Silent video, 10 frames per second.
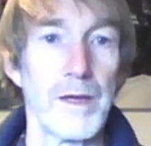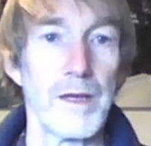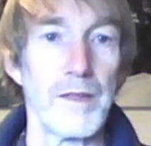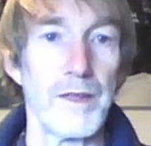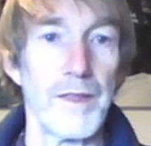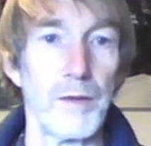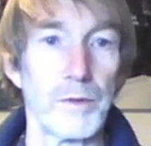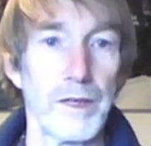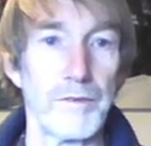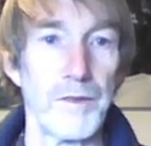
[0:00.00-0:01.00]
then that will
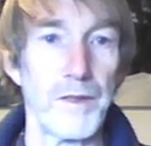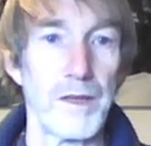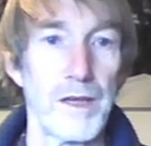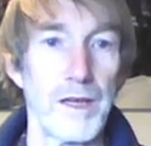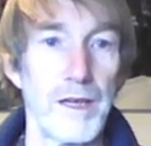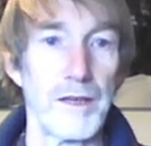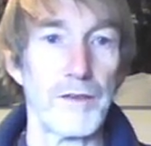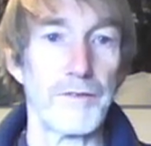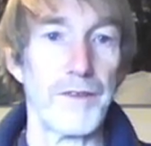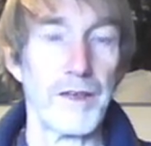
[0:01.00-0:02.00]
give us enough
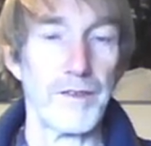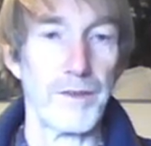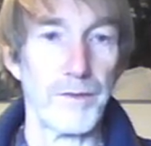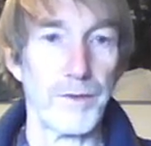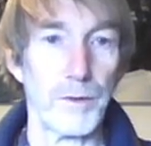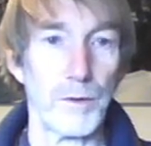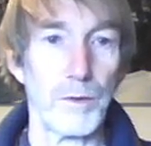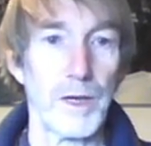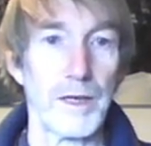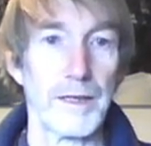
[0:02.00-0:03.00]
data to
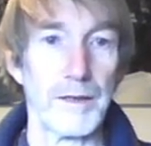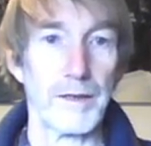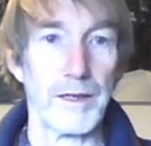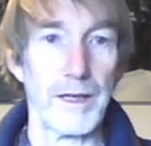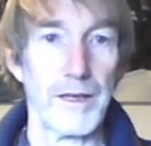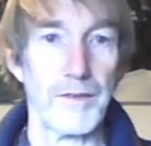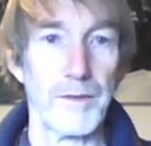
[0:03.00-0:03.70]
calculate